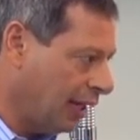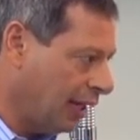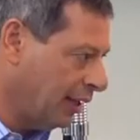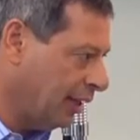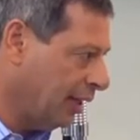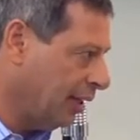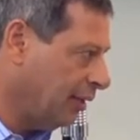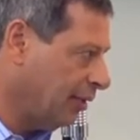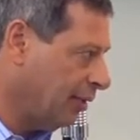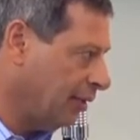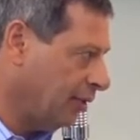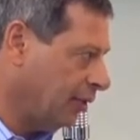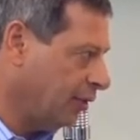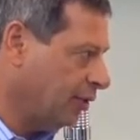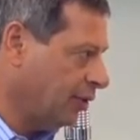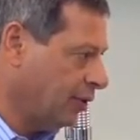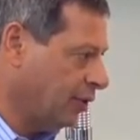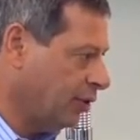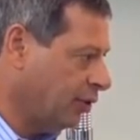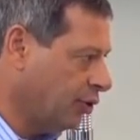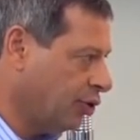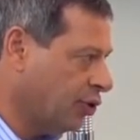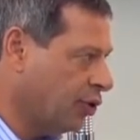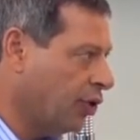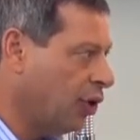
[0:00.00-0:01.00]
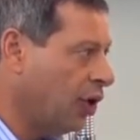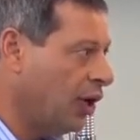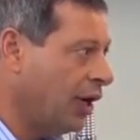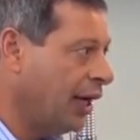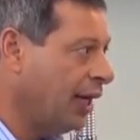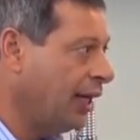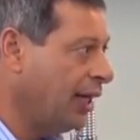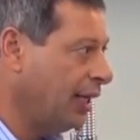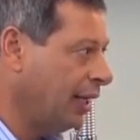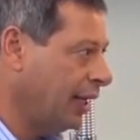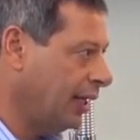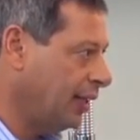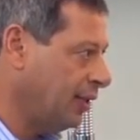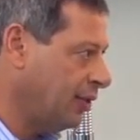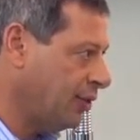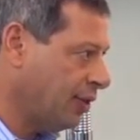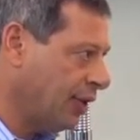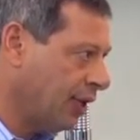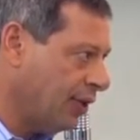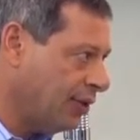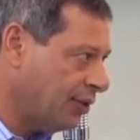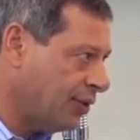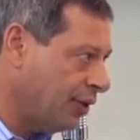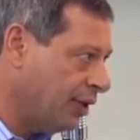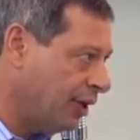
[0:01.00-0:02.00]
uh, dry and
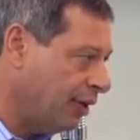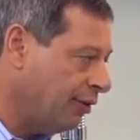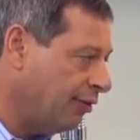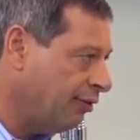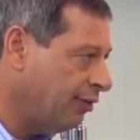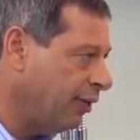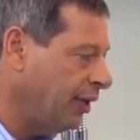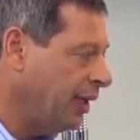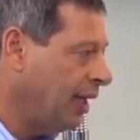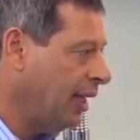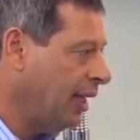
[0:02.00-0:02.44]
sensitive